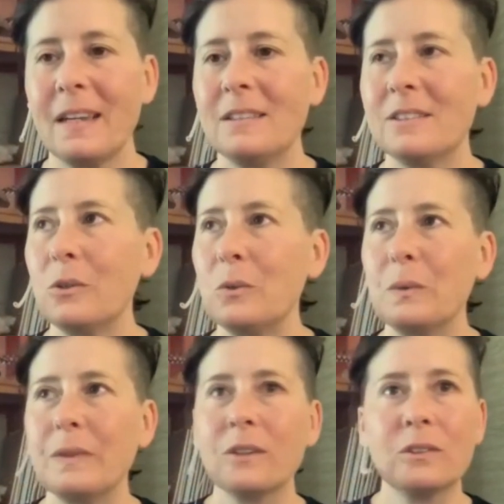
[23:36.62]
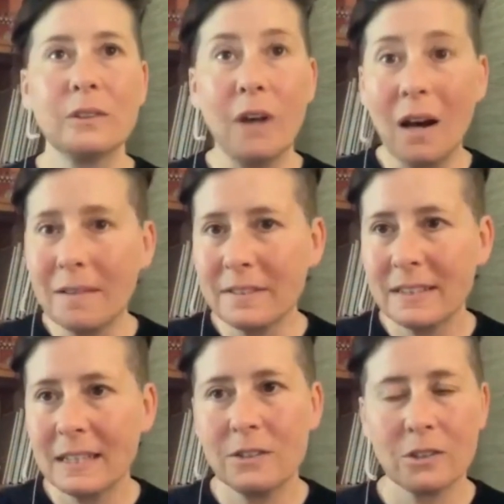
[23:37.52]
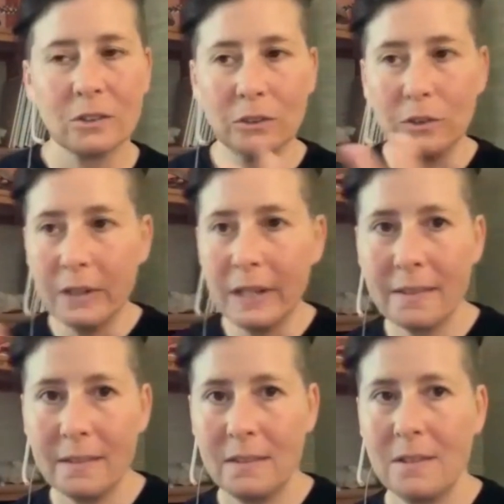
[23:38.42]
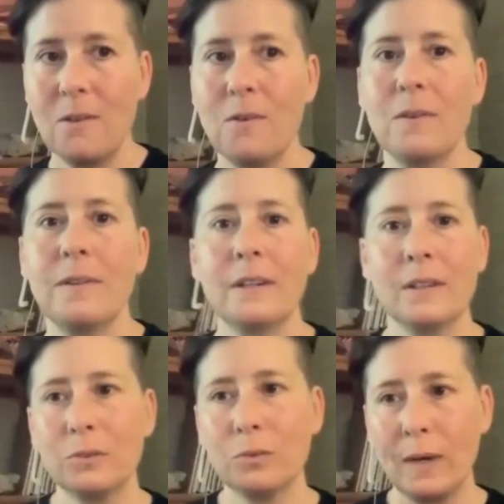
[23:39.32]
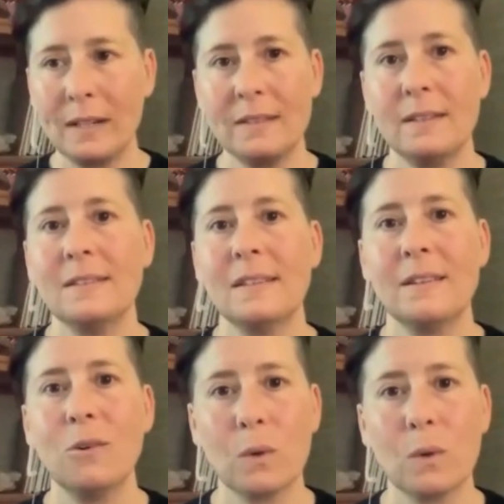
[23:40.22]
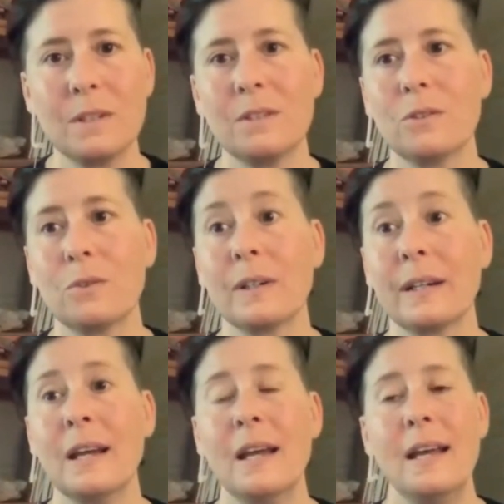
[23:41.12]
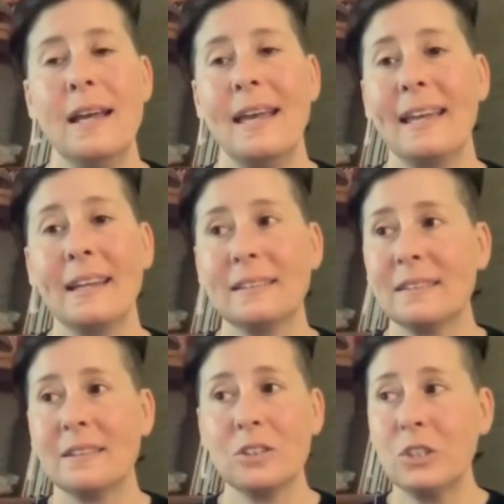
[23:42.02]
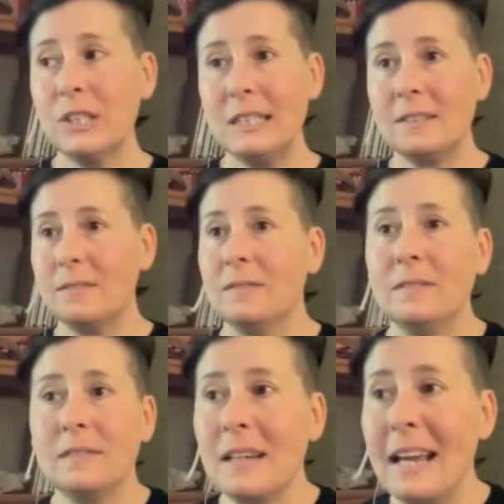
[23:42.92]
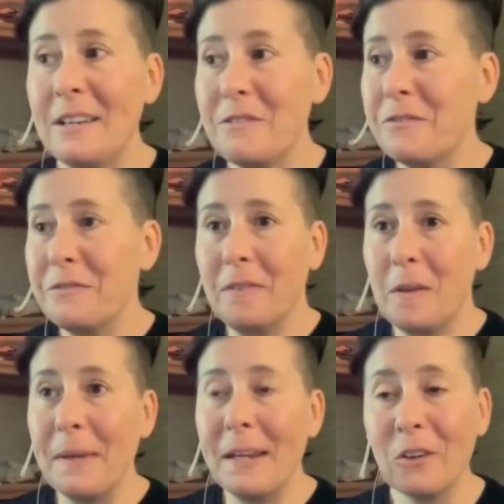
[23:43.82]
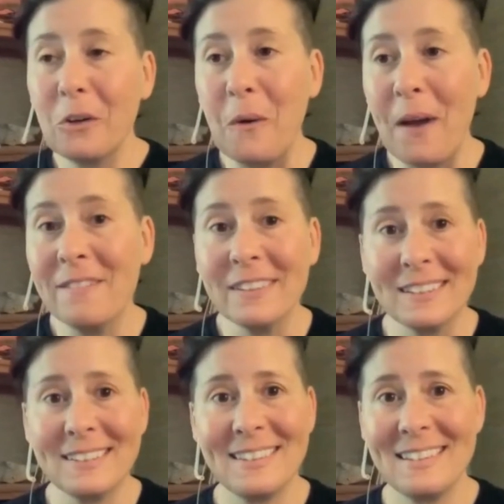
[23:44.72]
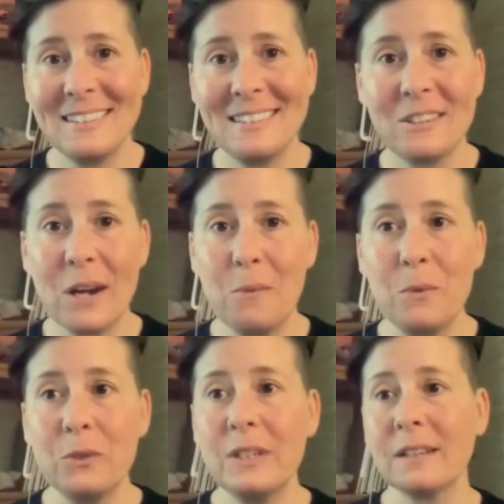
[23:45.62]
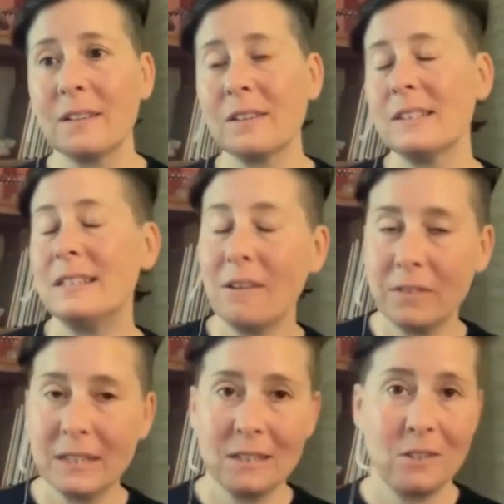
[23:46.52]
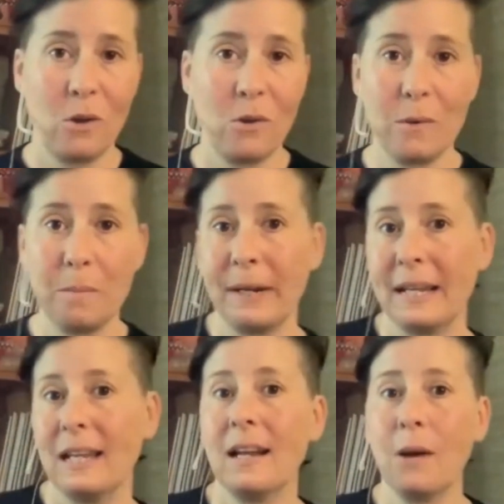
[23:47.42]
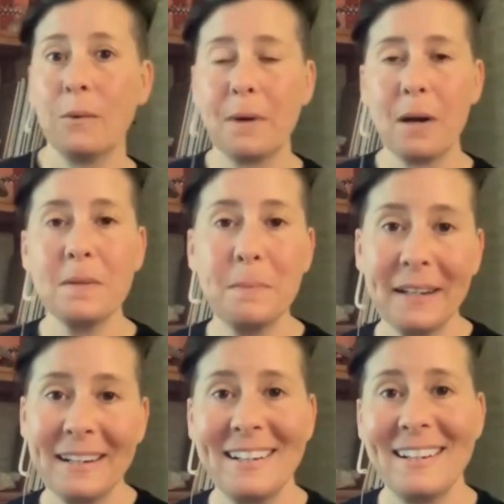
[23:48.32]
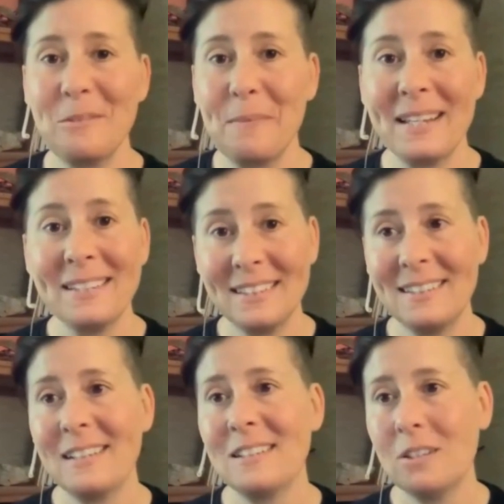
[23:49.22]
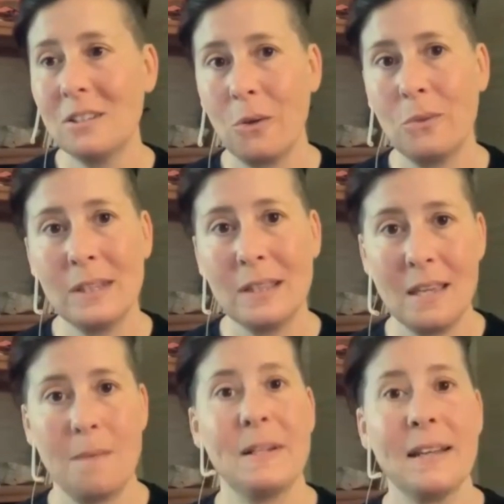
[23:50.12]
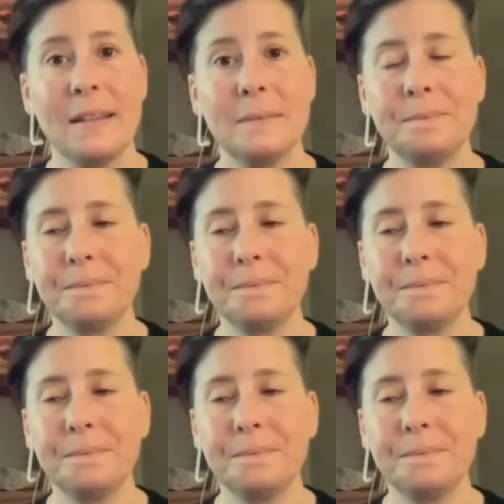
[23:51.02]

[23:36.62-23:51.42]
So there's a law of signature looking at the stone. There is resonance in the origin story. And there's just kind of empirical evidence that this is a great wound healer. It's definitely a stone I would bring in. I would probably bring it in as my assistant stone to the hematite.